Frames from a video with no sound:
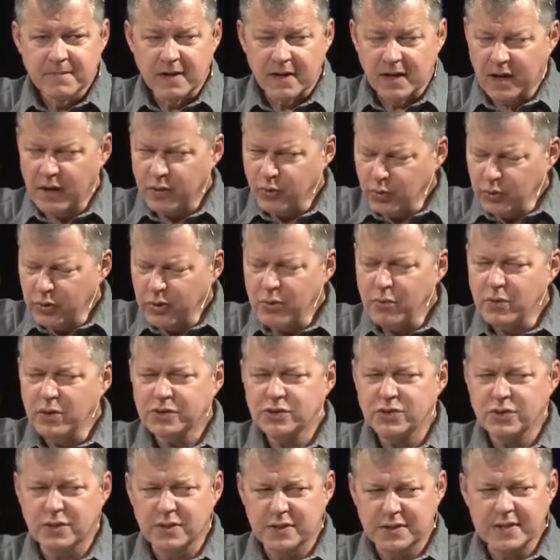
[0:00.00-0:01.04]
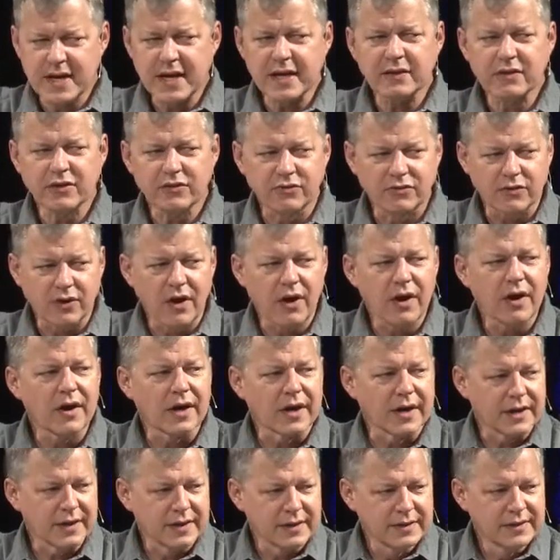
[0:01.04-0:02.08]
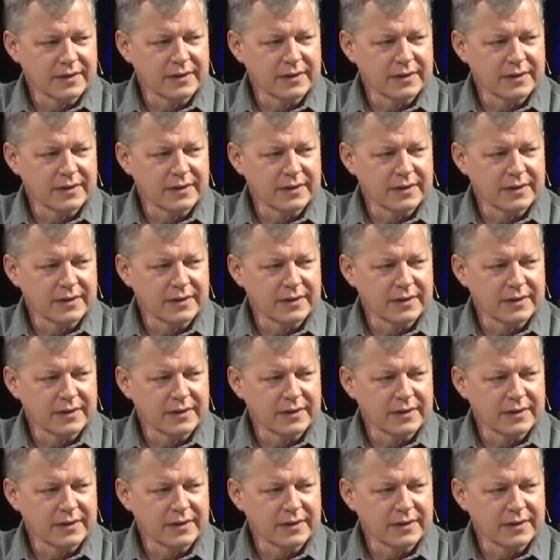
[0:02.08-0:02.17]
And I really want you to take this to heart